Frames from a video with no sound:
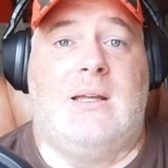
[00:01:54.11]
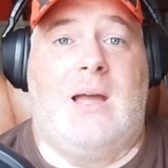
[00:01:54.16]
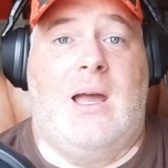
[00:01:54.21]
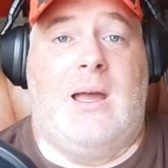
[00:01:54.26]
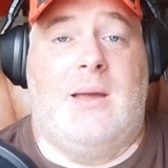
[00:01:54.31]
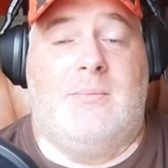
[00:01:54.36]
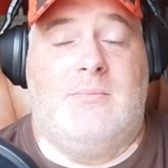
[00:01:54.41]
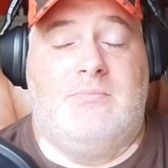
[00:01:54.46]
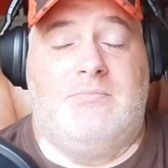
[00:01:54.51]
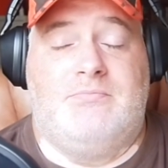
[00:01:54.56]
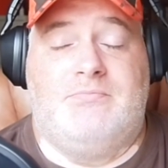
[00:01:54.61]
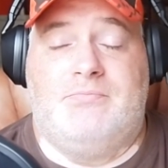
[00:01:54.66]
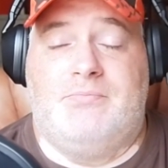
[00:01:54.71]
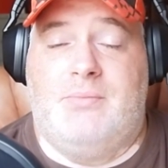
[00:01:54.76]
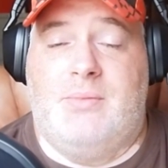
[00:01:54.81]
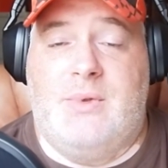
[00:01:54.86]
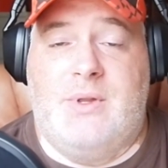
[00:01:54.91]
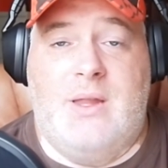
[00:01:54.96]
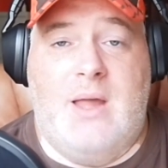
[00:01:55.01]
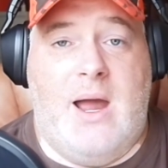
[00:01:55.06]

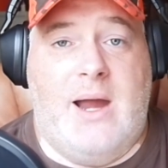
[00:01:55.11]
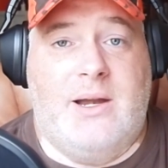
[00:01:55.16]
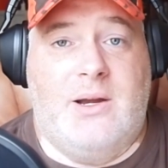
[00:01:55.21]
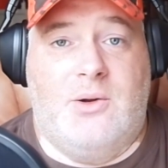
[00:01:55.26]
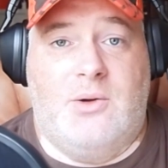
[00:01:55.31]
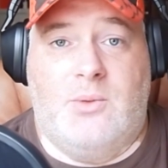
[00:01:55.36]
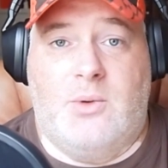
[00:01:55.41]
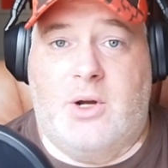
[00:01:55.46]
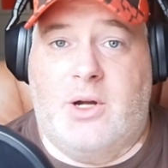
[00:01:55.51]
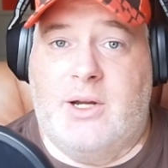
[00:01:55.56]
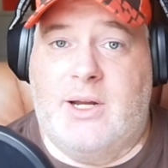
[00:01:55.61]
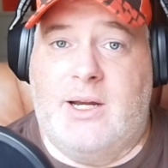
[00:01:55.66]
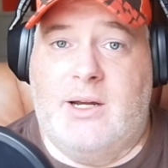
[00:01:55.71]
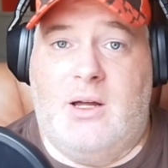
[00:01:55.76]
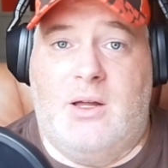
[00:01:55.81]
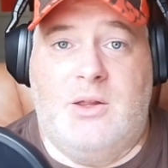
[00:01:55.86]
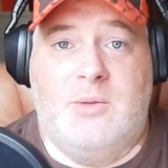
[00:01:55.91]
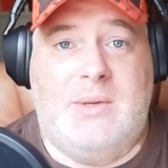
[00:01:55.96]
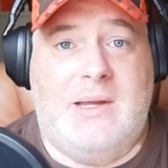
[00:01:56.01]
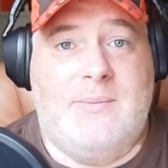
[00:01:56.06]
I know we're going to
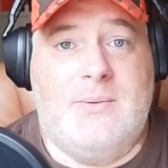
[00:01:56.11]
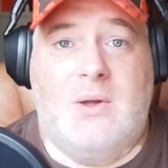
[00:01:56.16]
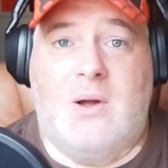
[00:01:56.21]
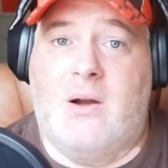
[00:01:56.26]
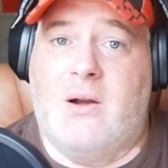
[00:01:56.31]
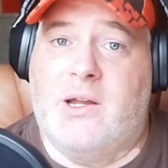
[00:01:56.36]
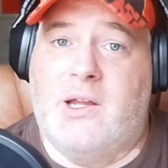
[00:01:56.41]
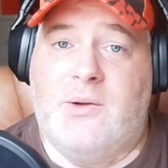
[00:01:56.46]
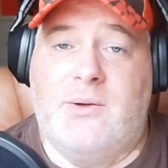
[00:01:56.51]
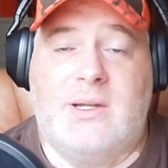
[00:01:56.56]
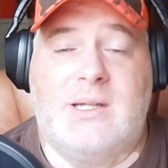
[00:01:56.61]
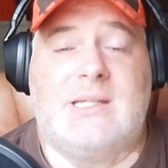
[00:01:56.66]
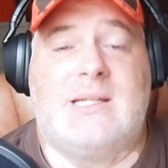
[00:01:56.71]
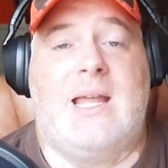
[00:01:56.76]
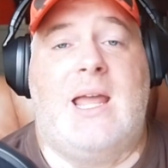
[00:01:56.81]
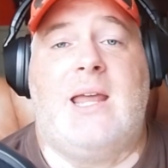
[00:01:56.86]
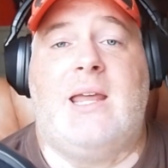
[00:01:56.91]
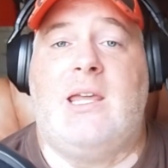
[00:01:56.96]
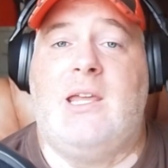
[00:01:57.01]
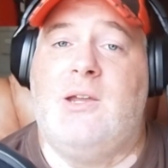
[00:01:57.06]
get all the people arguing,
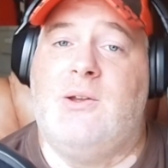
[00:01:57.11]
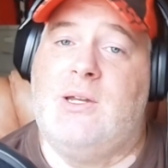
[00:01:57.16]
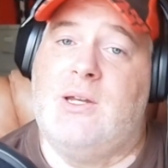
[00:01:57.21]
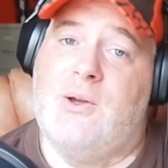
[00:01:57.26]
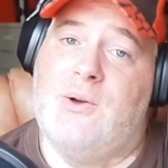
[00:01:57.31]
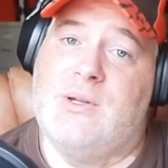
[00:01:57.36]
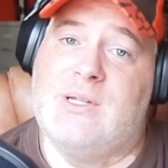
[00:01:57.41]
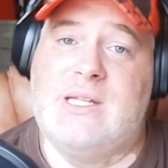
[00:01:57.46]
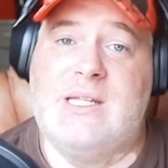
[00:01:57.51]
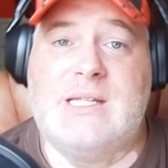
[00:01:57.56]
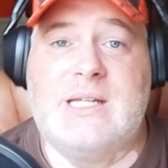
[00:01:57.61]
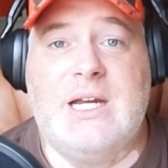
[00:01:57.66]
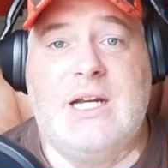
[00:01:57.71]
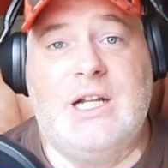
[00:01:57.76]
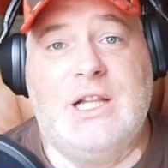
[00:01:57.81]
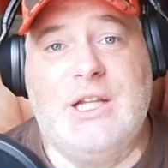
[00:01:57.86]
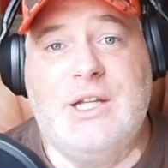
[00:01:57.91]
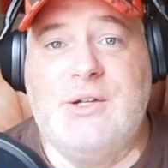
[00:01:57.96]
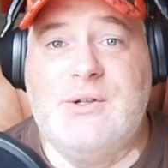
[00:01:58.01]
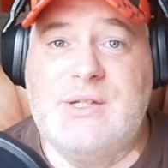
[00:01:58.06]
saying he knows he's
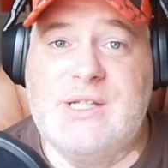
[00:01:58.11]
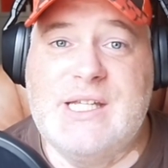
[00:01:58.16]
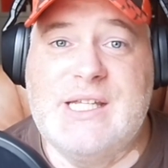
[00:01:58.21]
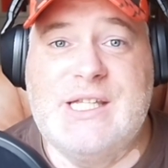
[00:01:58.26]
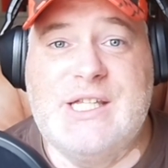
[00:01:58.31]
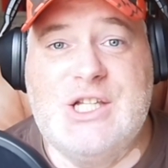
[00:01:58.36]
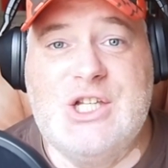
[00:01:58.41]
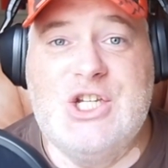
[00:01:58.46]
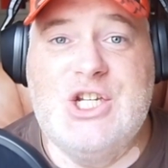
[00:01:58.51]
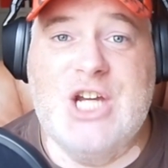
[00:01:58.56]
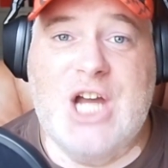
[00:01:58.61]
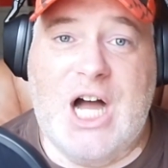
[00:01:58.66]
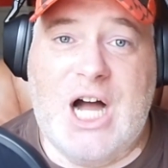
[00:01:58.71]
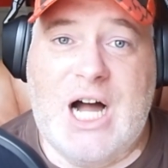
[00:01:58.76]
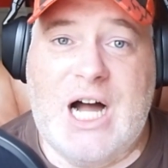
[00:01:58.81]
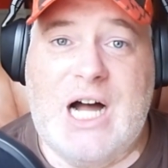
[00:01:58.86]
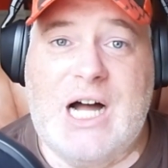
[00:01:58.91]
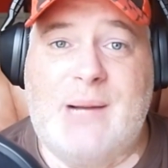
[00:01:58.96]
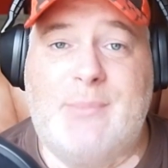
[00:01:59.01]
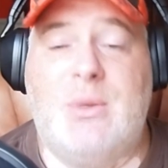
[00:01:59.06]
going to lose his
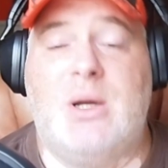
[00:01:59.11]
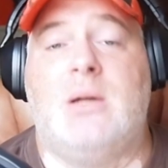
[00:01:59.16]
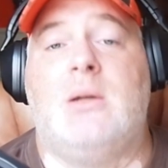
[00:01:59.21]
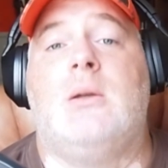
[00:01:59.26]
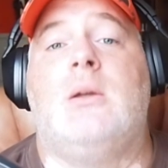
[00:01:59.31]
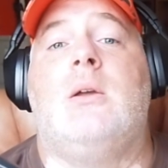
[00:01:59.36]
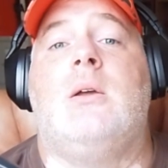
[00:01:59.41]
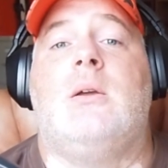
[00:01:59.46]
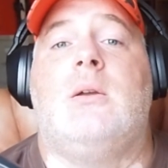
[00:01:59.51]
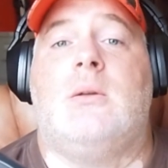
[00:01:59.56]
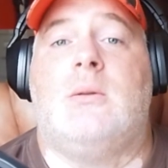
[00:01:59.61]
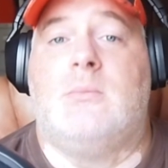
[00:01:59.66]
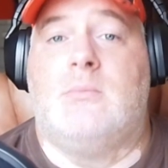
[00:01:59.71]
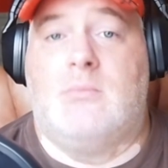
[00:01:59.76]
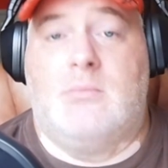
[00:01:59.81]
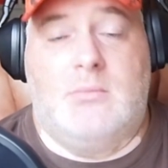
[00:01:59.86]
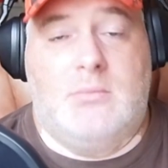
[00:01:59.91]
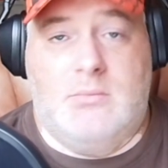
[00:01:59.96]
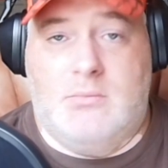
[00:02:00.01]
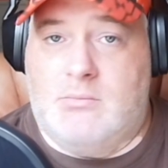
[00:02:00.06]
job.
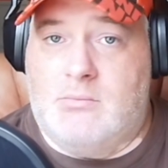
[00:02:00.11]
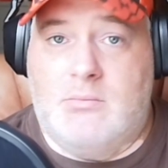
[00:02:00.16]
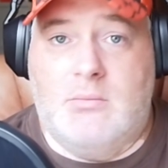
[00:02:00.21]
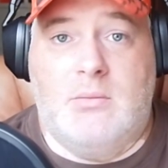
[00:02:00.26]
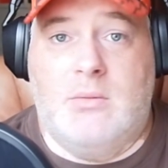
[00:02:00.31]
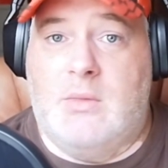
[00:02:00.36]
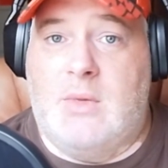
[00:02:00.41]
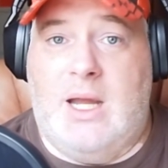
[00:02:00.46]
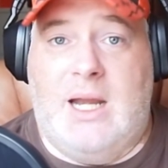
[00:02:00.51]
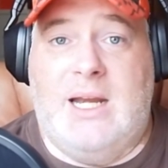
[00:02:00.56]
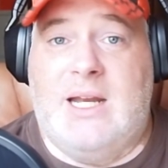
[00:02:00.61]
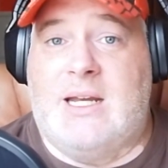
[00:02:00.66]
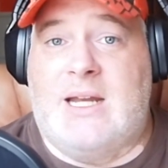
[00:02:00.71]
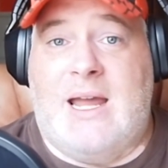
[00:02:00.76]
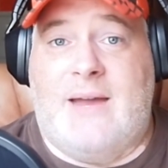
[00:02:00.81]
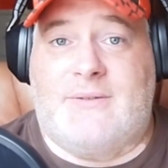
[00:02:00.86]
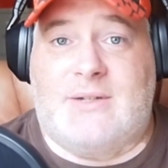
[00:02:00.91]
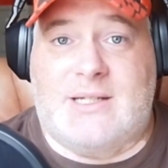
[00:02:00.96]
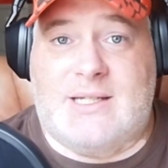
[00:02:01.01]
He didn't have